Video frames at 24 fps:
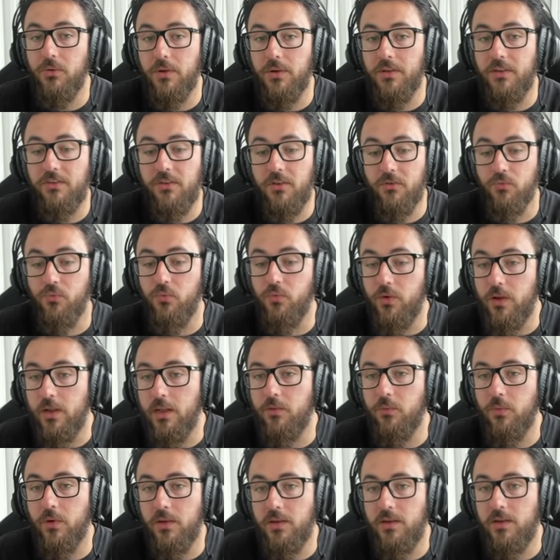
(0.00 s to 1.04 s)
And this is
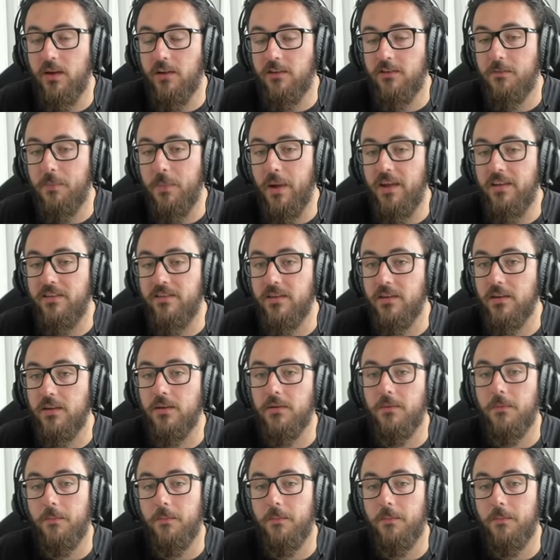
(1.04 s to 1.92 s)
really, really nice spacing.